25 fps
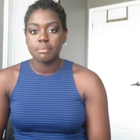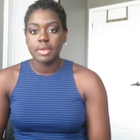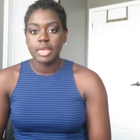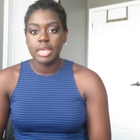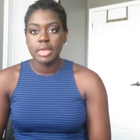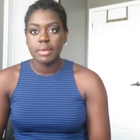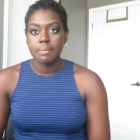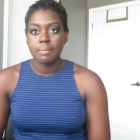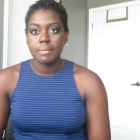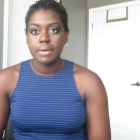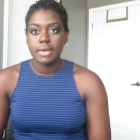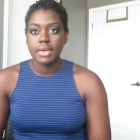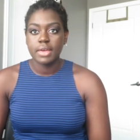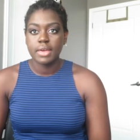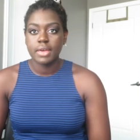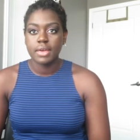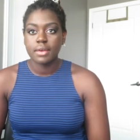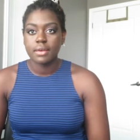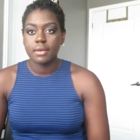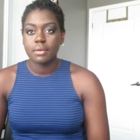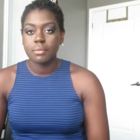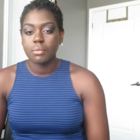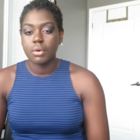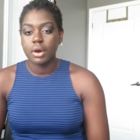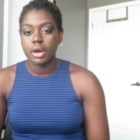me
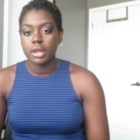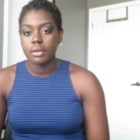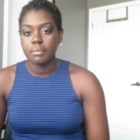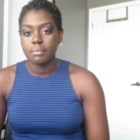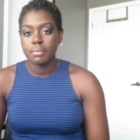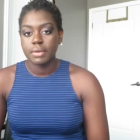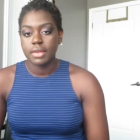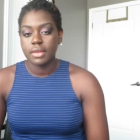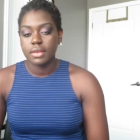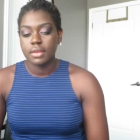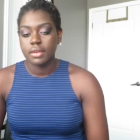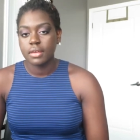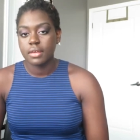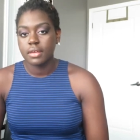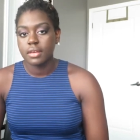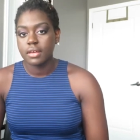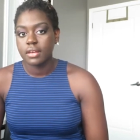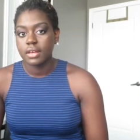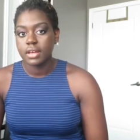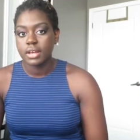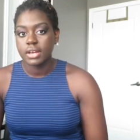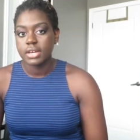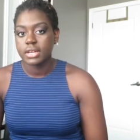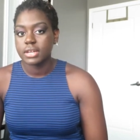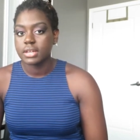being wannabe.
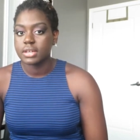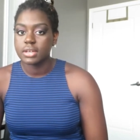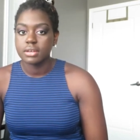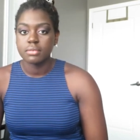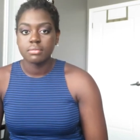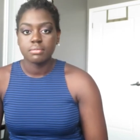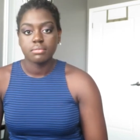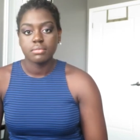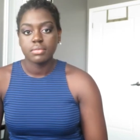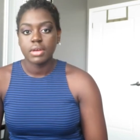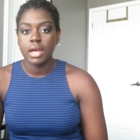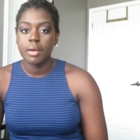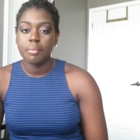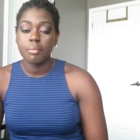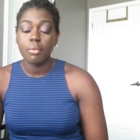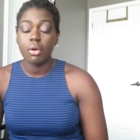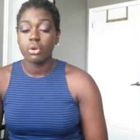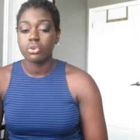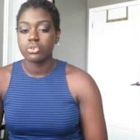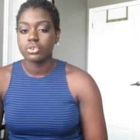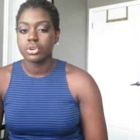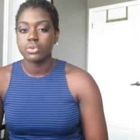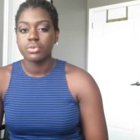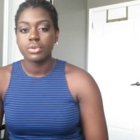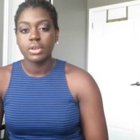Um, I'm
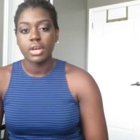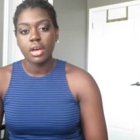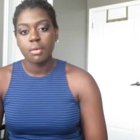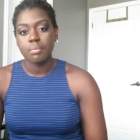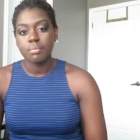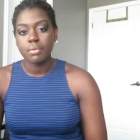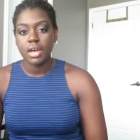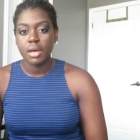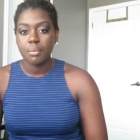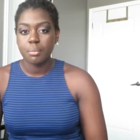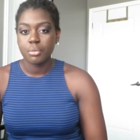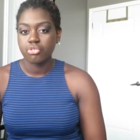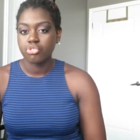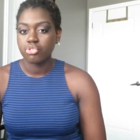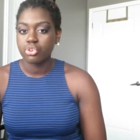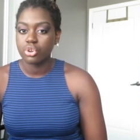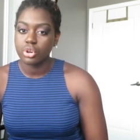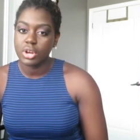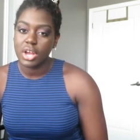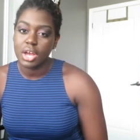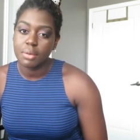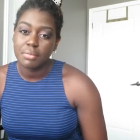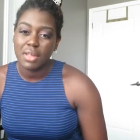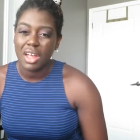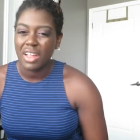all grown up, I'm
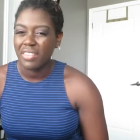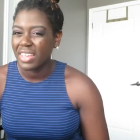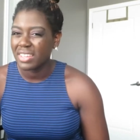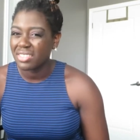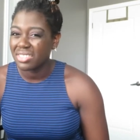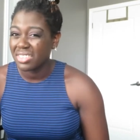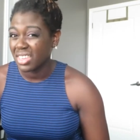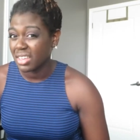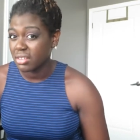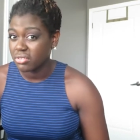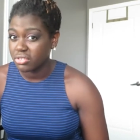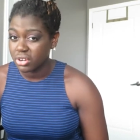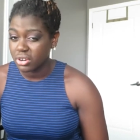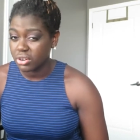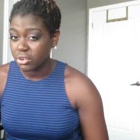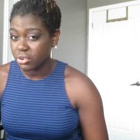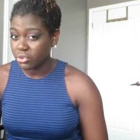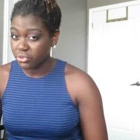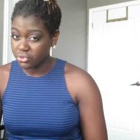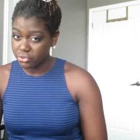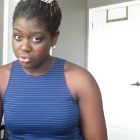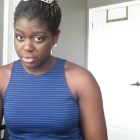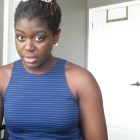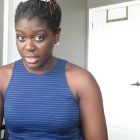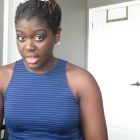mature. I'm not like the other
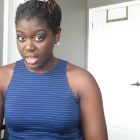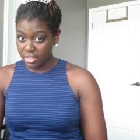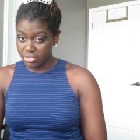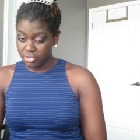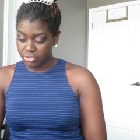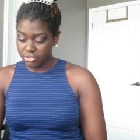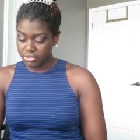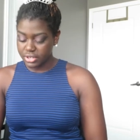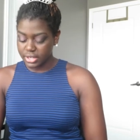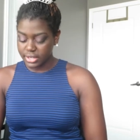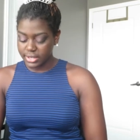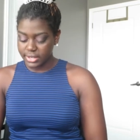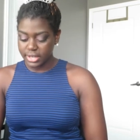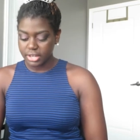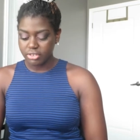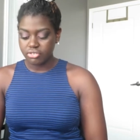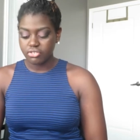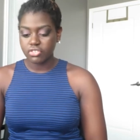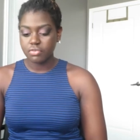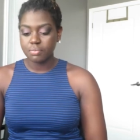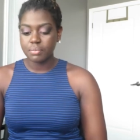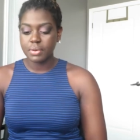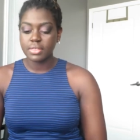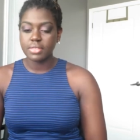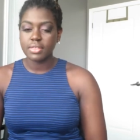girls when the other
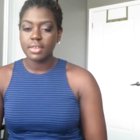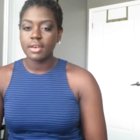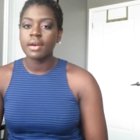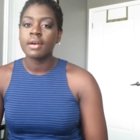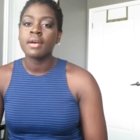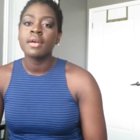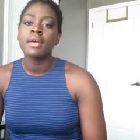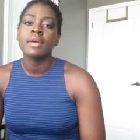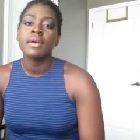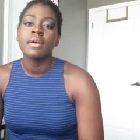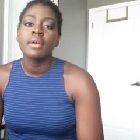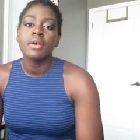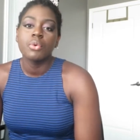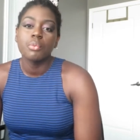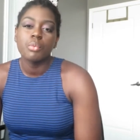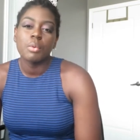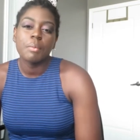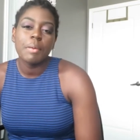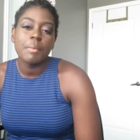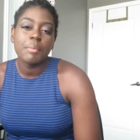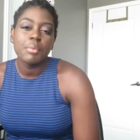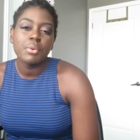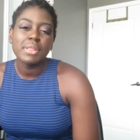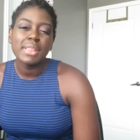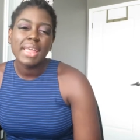teenagers, but the
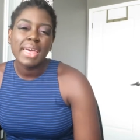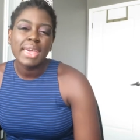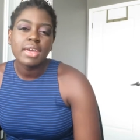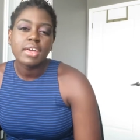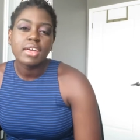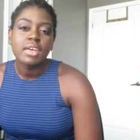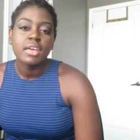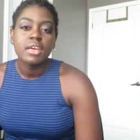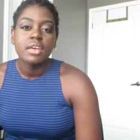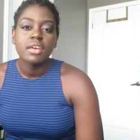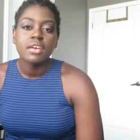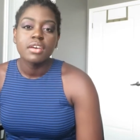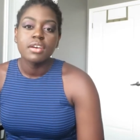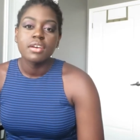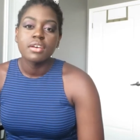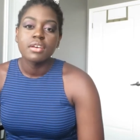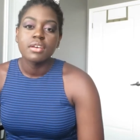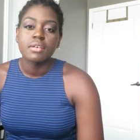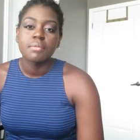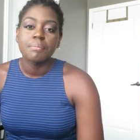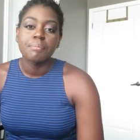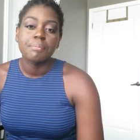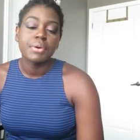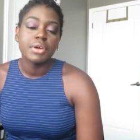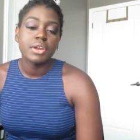when people like
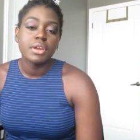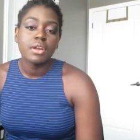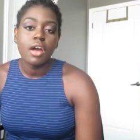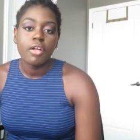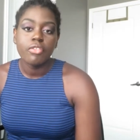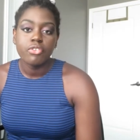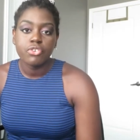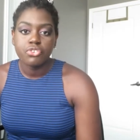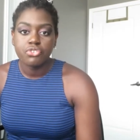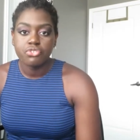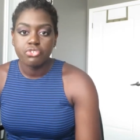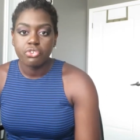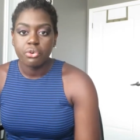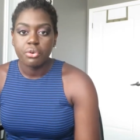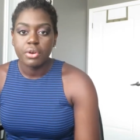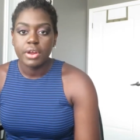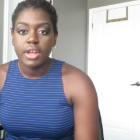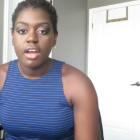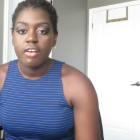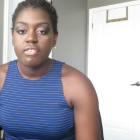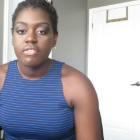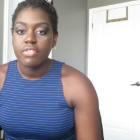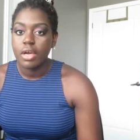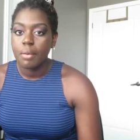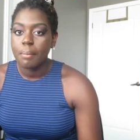put it on their
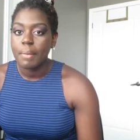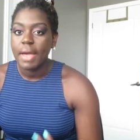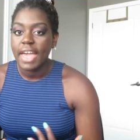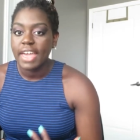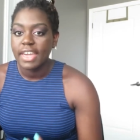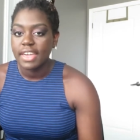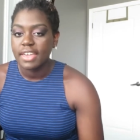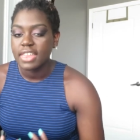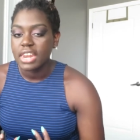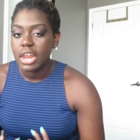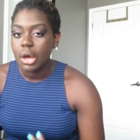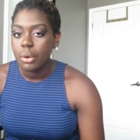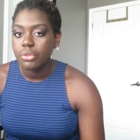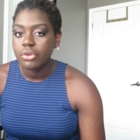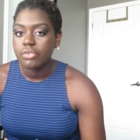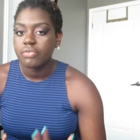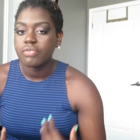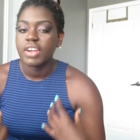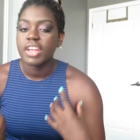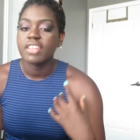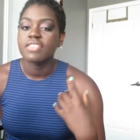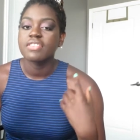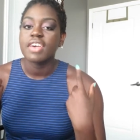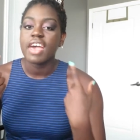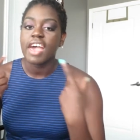story of them hanging out with their
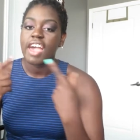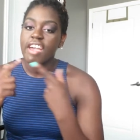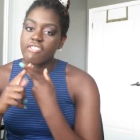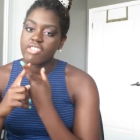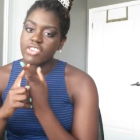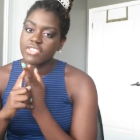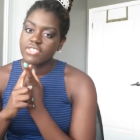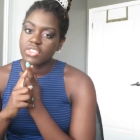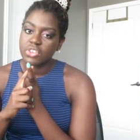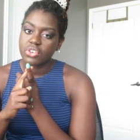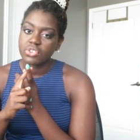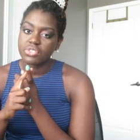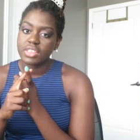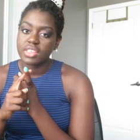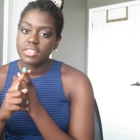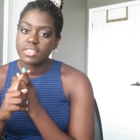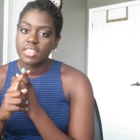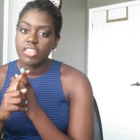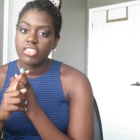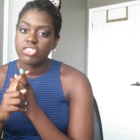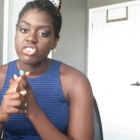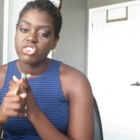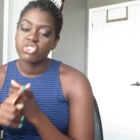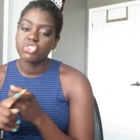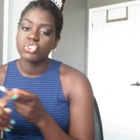friends, every single thing
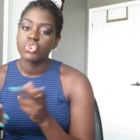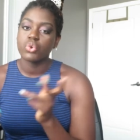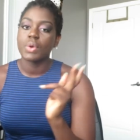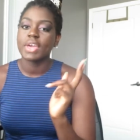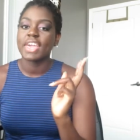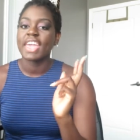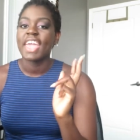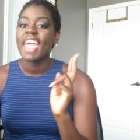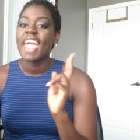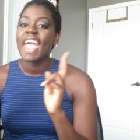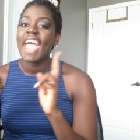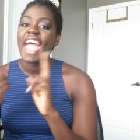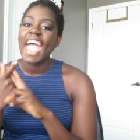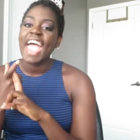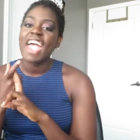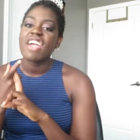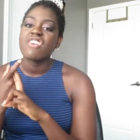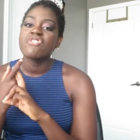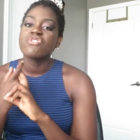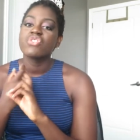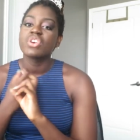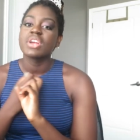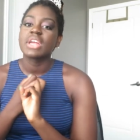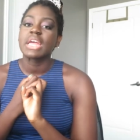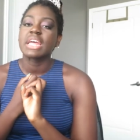that they're doing,
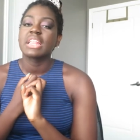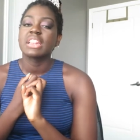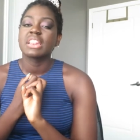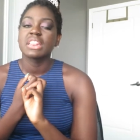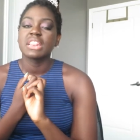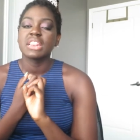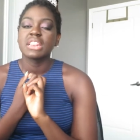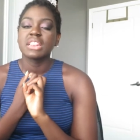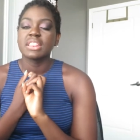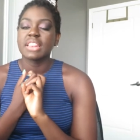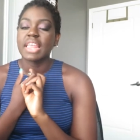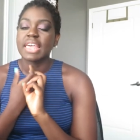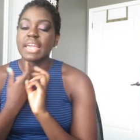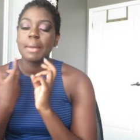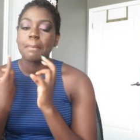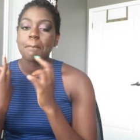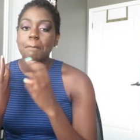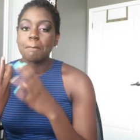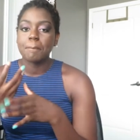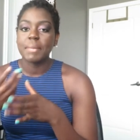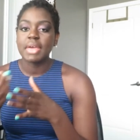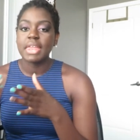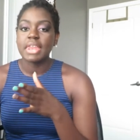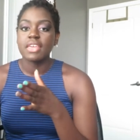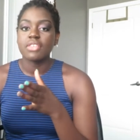every like
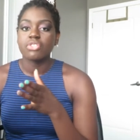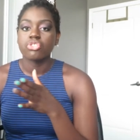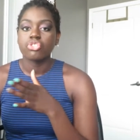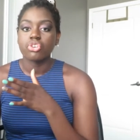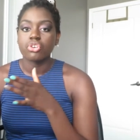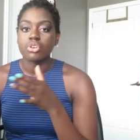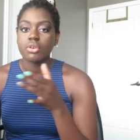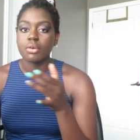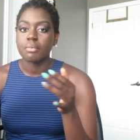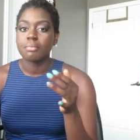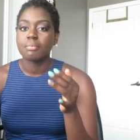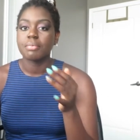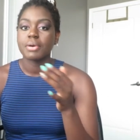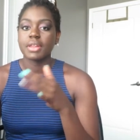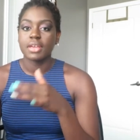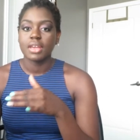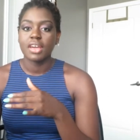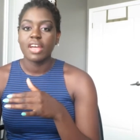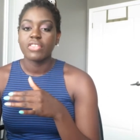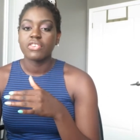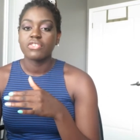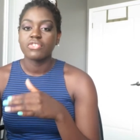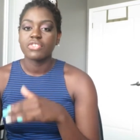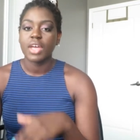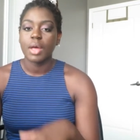minute they're putting
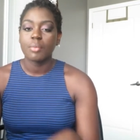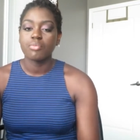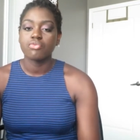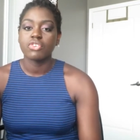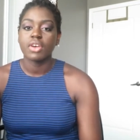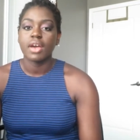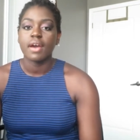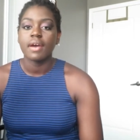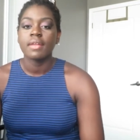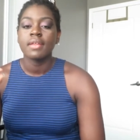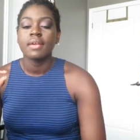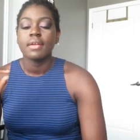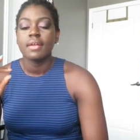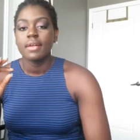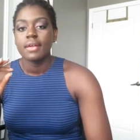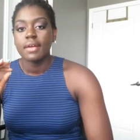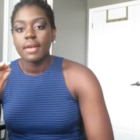on their Snapchat